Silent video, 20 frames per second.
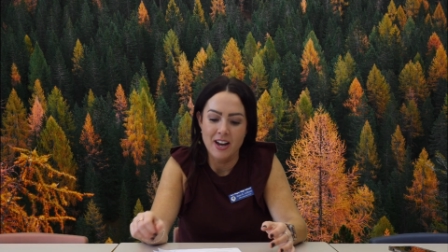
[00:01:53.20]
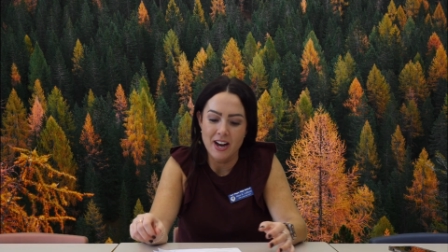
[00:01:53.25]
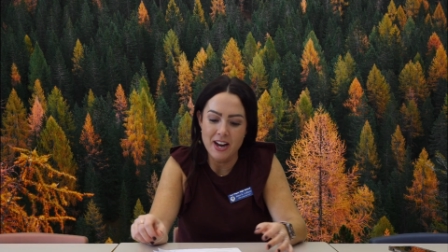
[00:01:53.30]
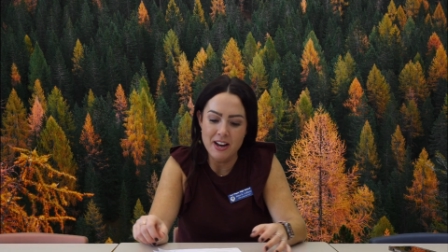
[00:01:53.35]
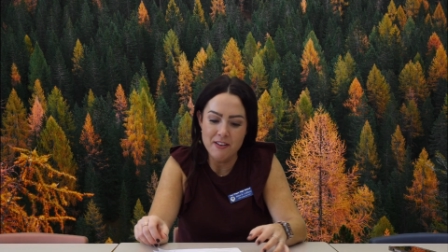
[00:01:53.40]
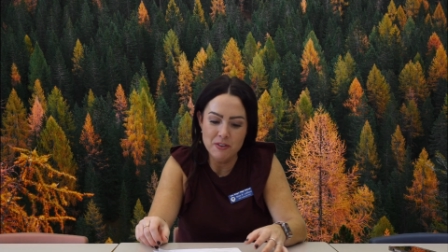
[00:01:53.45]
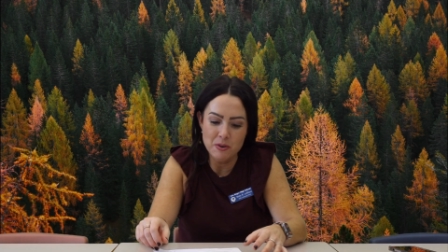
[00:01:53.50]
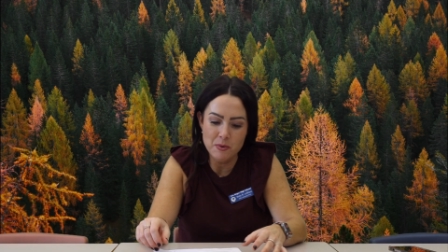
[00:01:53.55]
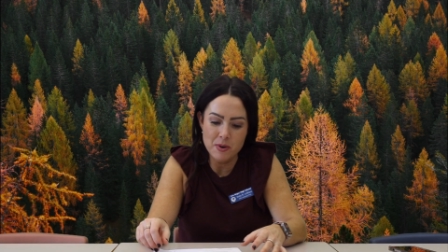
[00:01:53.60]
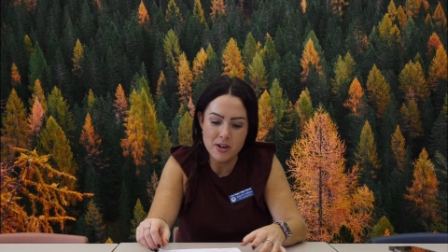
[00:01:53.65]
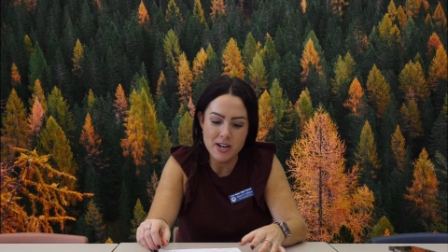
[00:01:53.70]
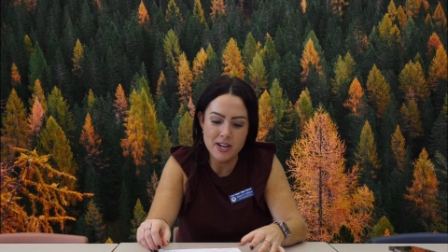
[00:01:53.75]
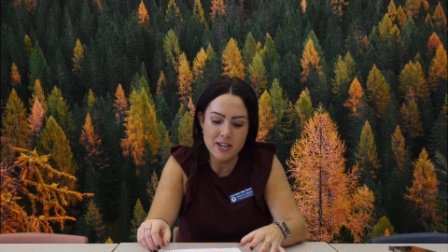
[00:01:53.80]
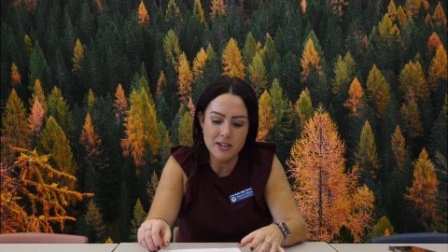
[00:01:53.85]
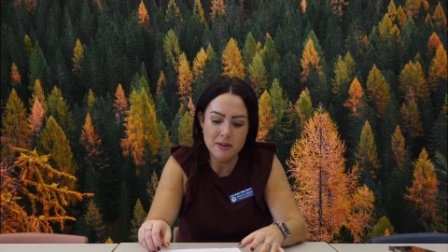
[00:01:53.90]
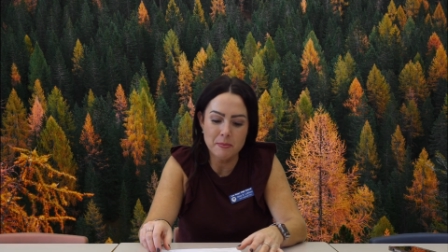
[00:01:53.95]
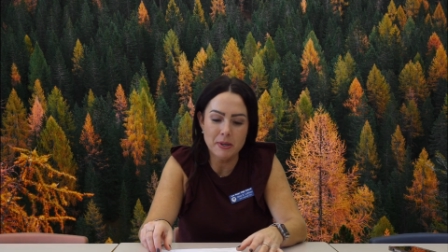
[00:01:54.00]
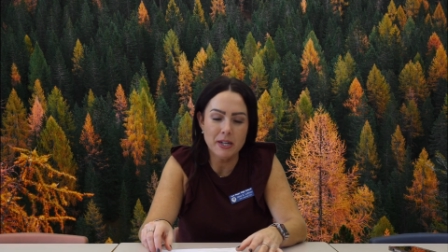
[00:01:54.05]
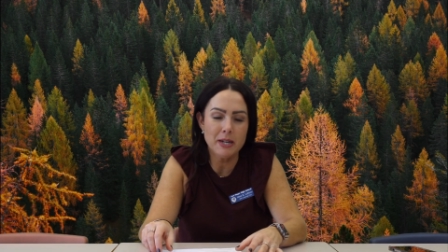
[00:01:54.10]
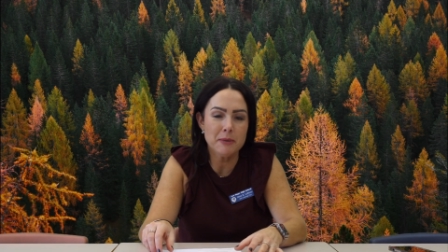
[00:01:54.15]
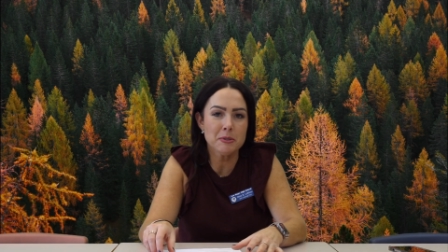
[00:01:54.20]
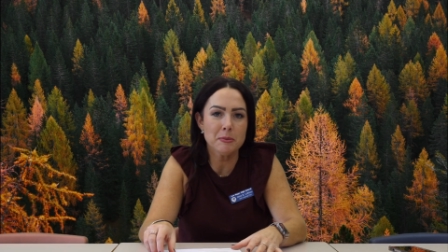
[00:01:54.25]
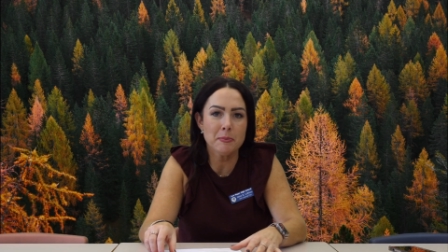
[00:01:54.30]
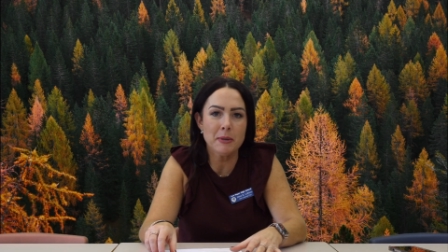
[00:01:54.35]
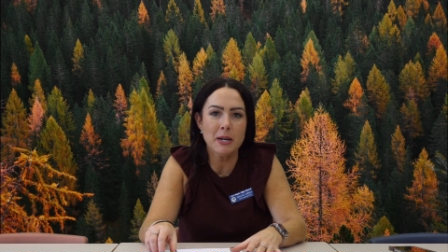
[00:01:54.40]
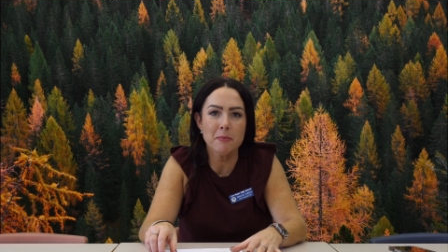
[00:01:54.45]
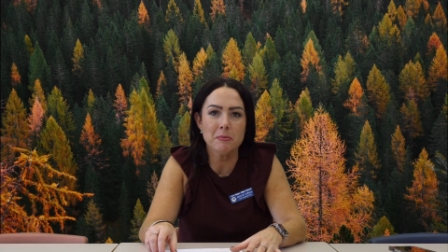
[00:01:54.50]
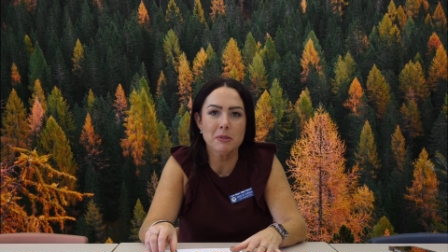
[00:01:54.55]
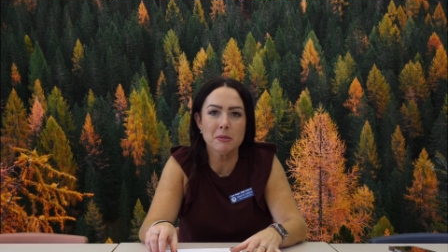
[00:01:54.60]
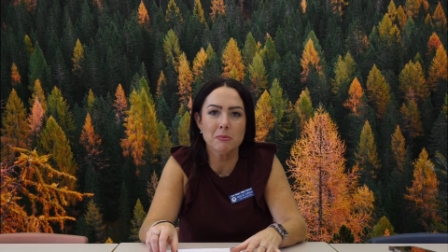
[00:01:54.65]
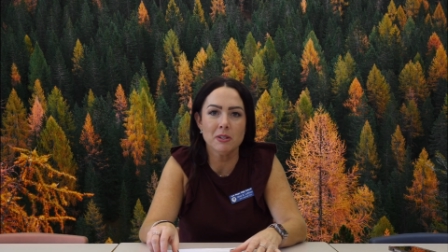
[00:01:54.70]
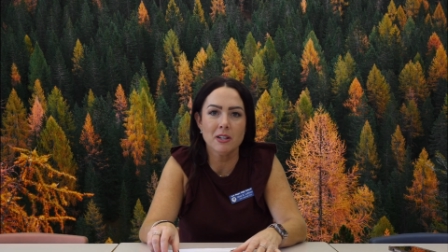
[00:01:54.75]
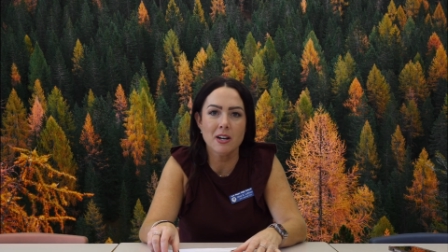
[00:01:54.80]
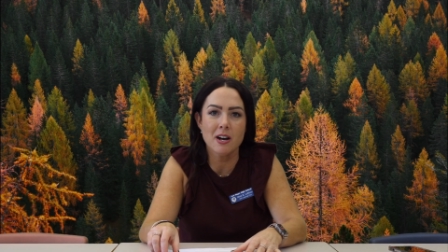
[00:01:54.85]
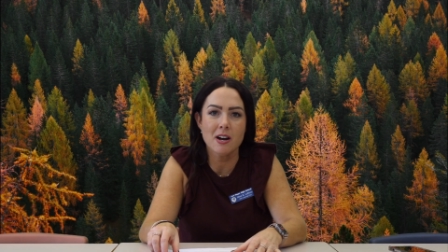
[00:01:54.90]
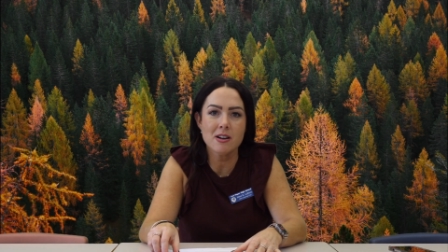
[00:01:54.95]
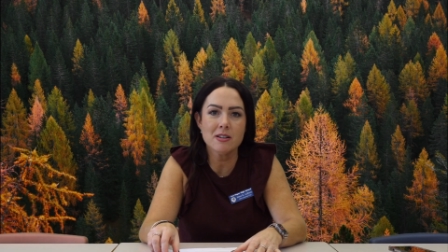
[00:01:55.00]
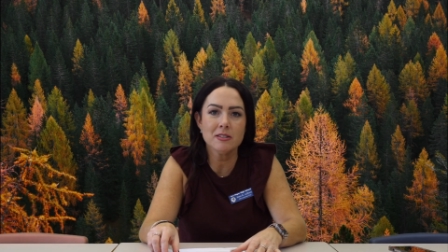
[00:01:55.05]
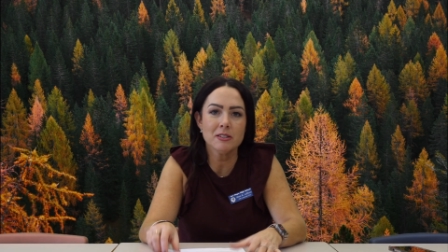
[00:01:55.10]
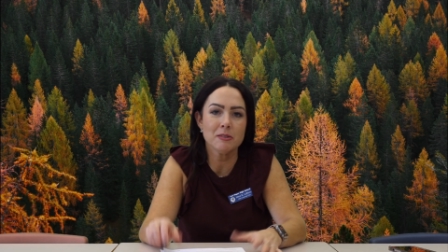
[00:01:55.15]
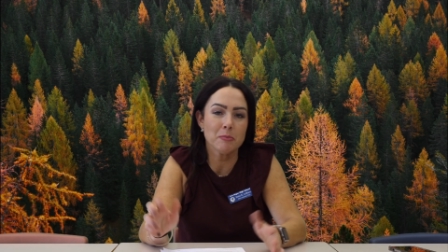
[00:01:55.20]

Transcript: Hi everyone, my name is Madame LeBlanc.